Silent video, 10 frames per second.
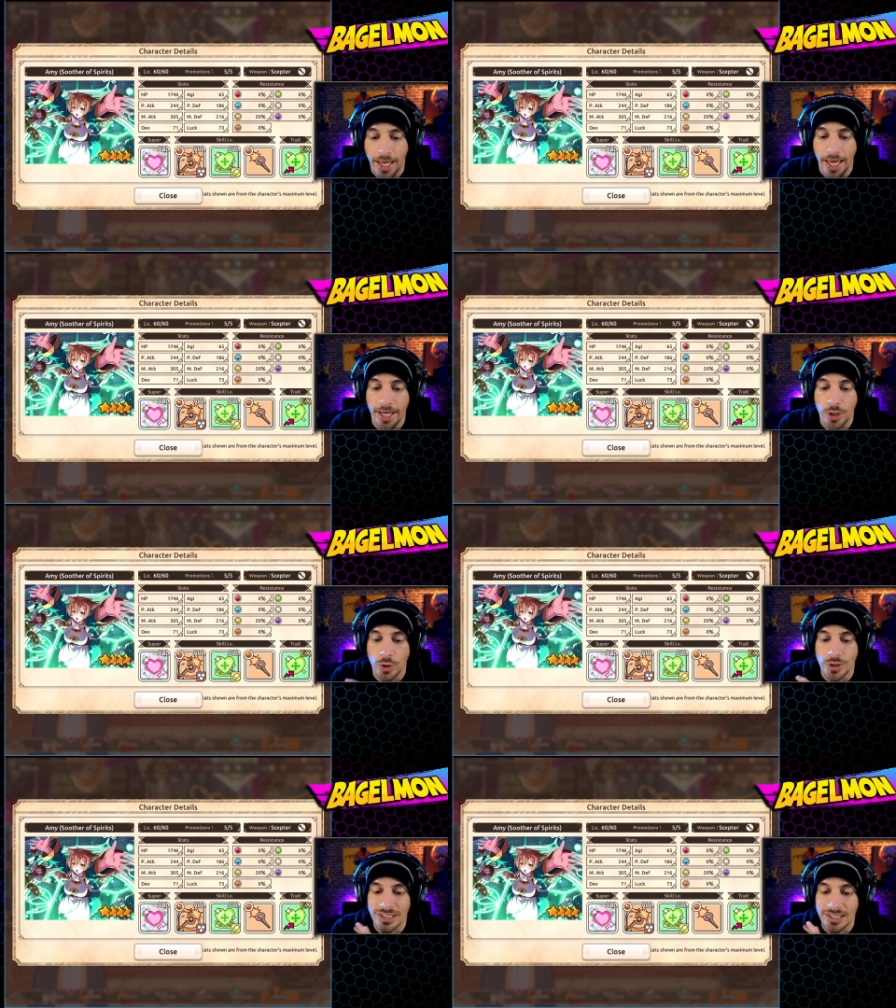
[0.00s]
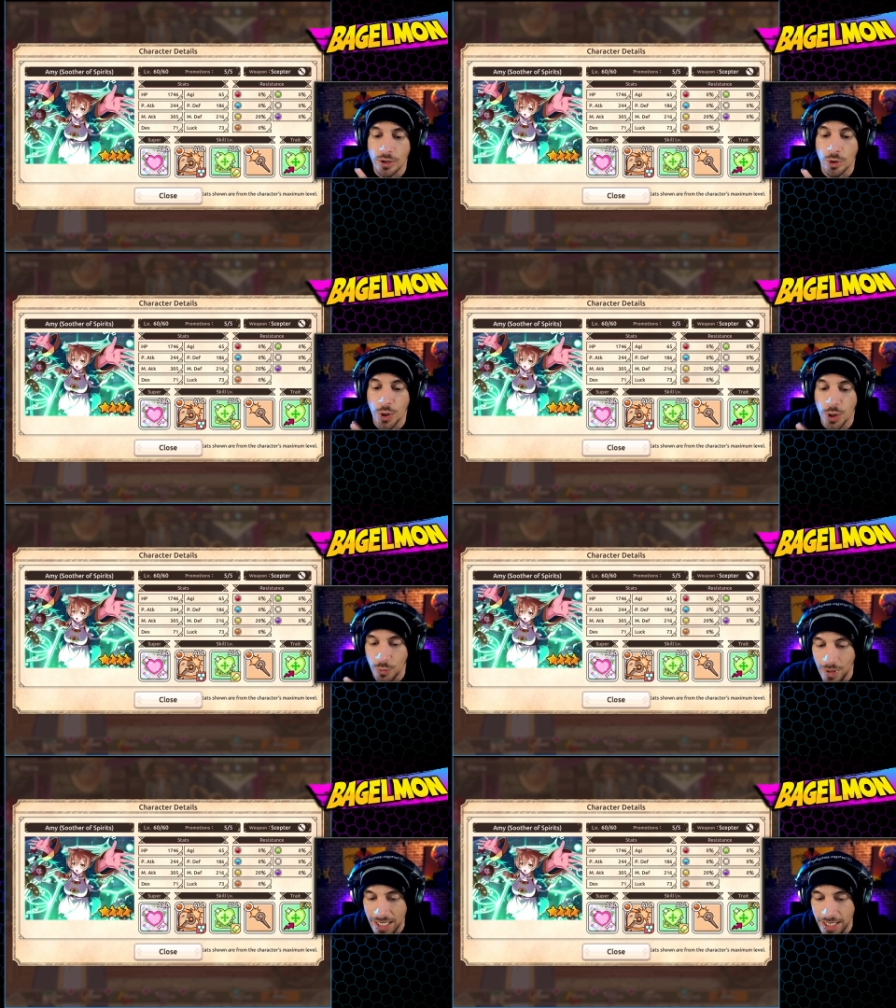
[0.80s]
And her skill
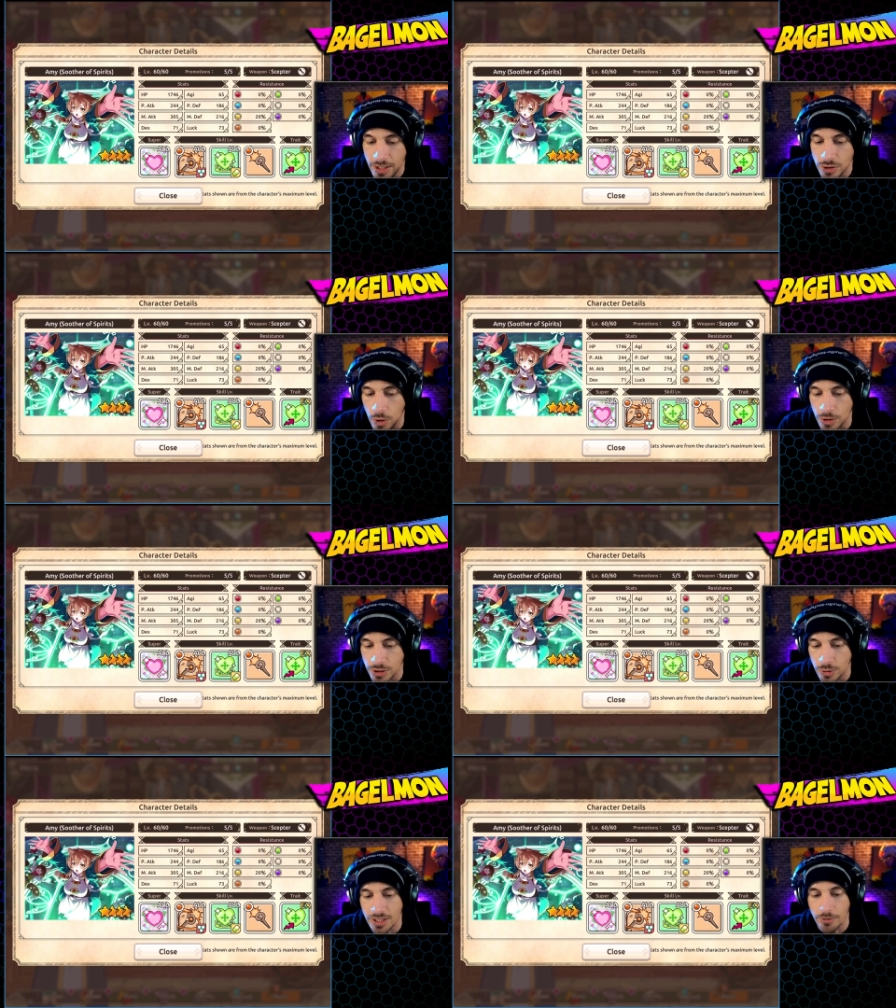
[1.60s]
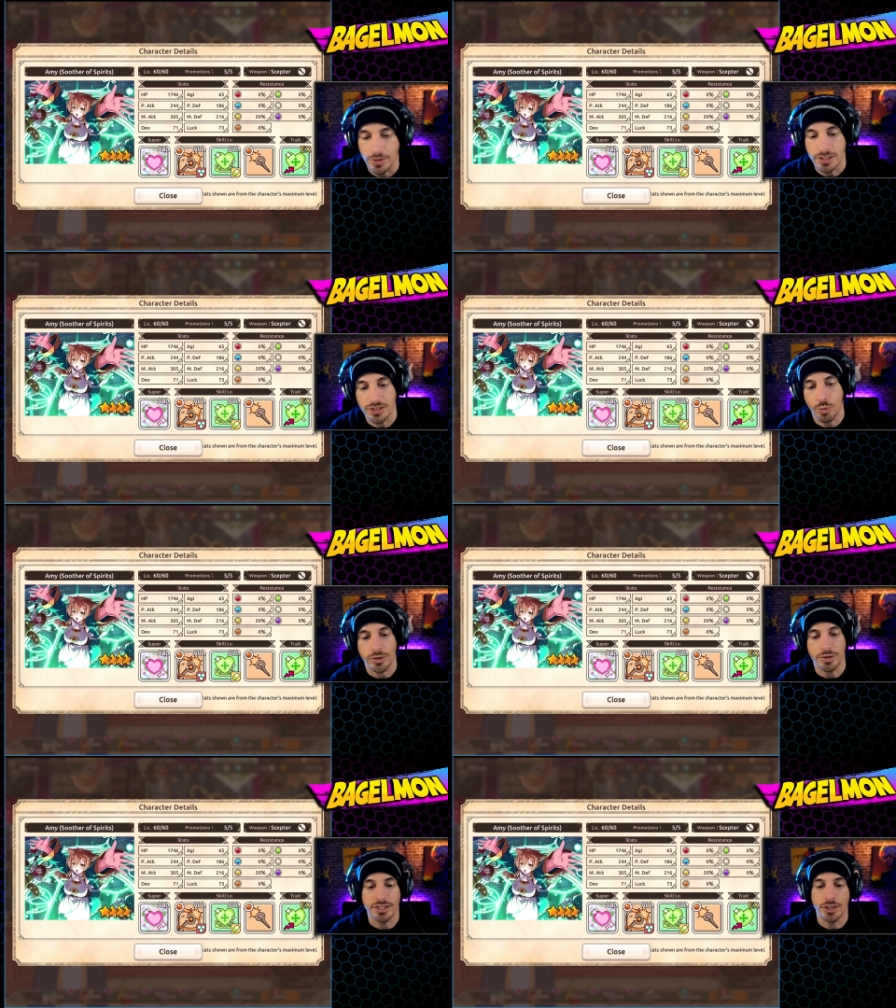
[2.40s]
3 is also different as well.
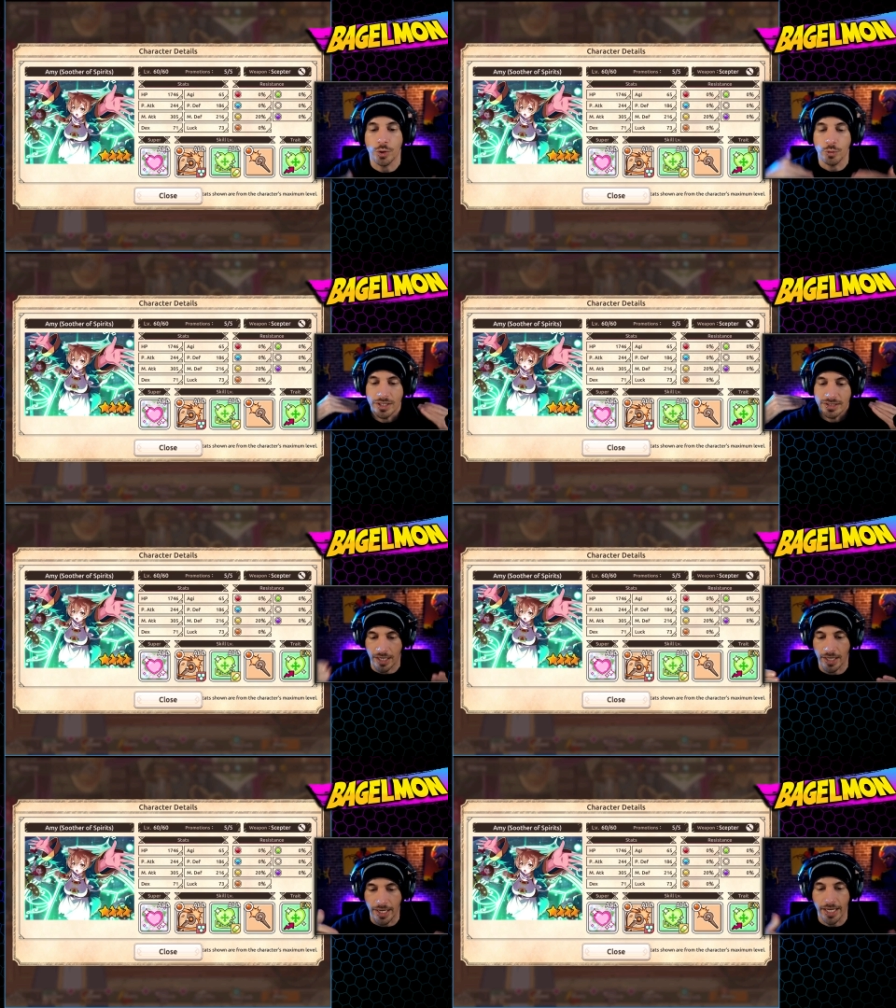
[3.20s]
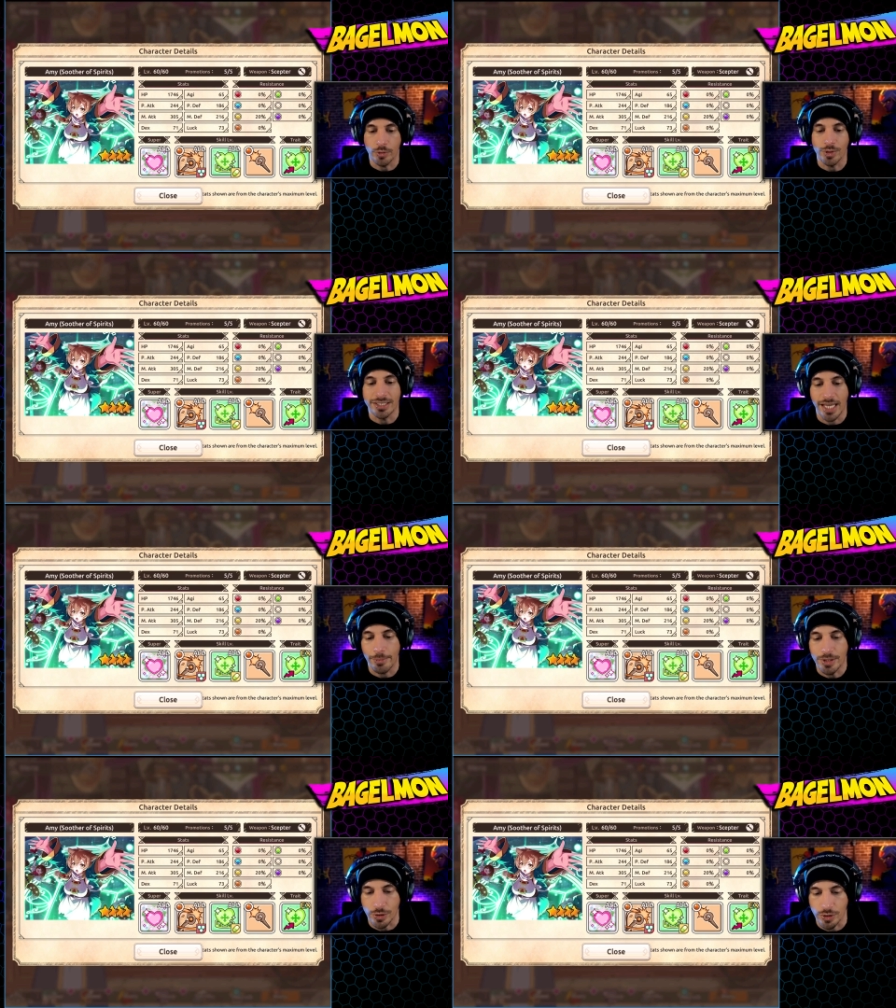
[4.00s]
Her skill 3 is AoE
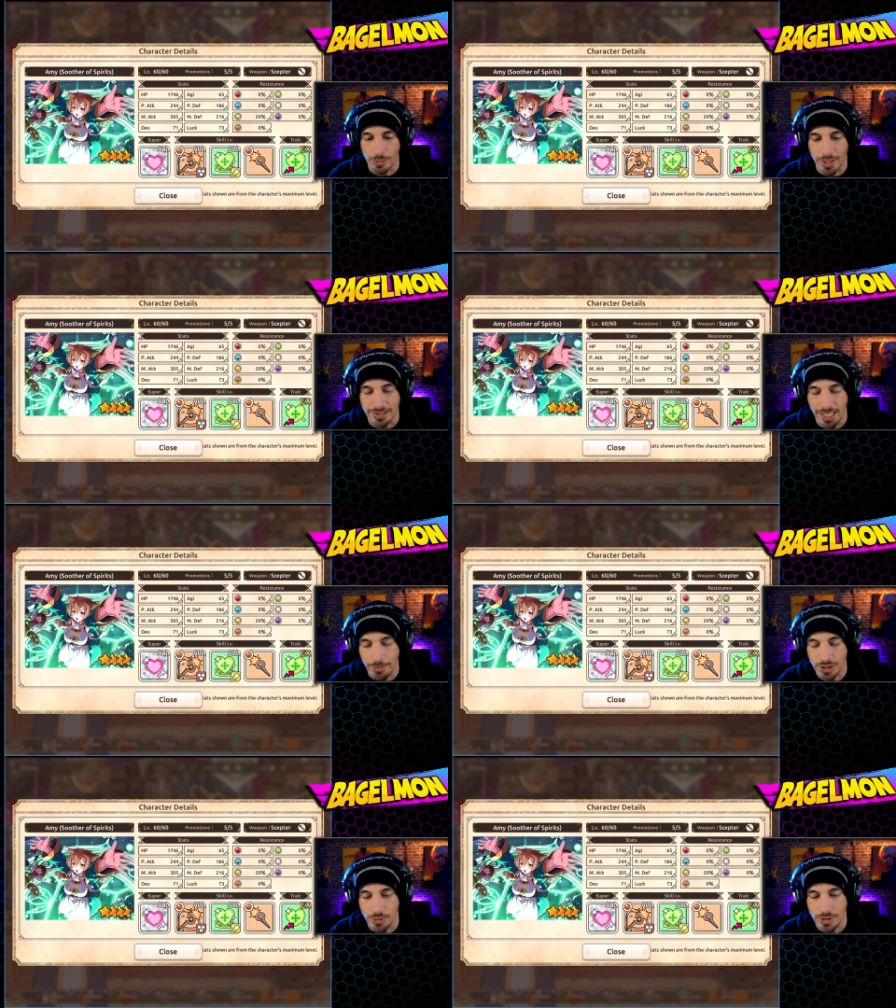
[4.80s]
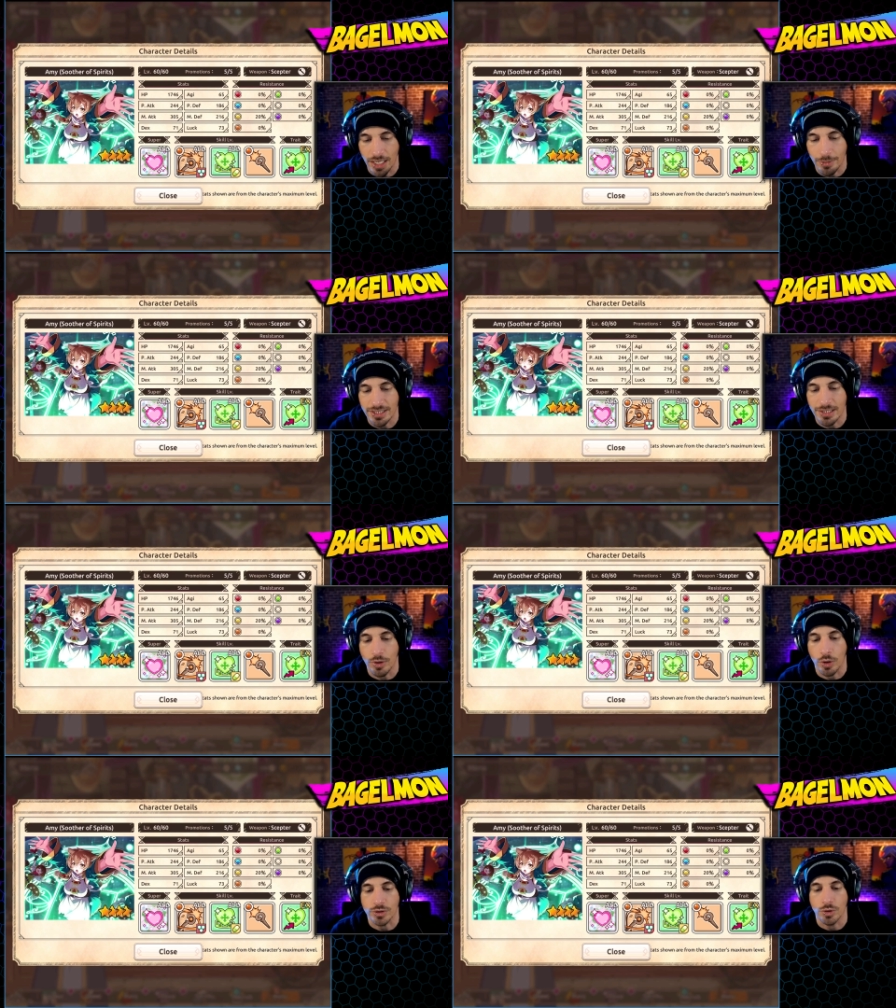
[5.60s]
damage, earth-based damage to the enemy team, and
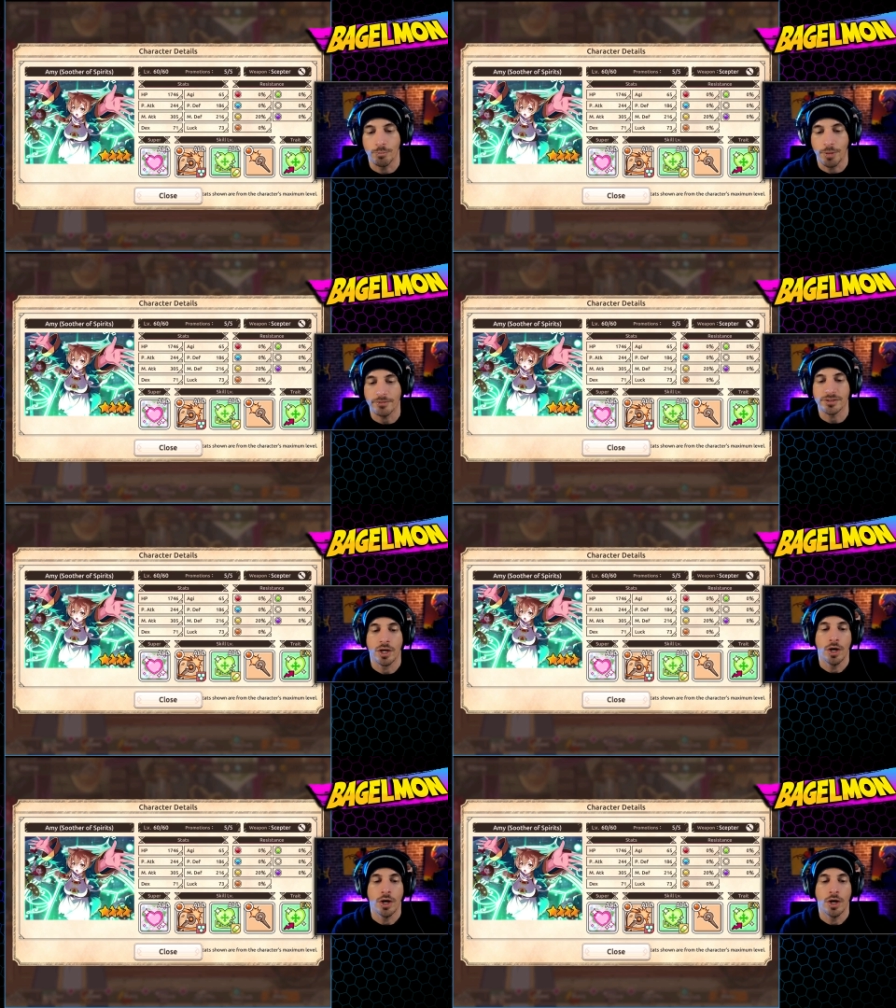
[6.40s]
also buffs